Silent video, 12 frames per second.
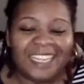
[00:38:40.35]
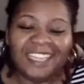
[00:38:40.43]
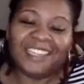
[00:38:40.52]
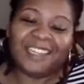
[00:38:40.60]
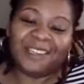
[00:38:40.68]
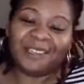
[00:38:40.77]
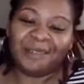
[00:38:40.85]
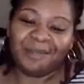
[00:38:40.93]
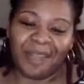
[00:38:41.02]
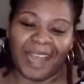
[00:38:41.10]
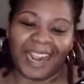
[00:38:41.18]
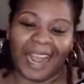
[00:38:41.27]

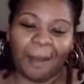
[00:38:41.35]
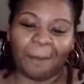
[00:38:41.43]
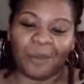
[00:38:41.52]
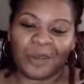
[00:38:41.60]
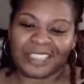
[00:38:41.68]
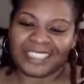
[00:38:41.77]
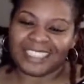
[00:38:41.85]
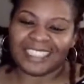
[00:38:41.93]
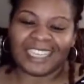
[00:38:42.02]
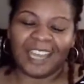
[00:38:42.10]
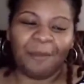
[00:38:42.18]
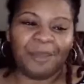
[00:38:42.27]
I got more
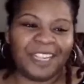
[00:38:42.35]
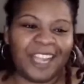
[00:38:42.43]
shit coming.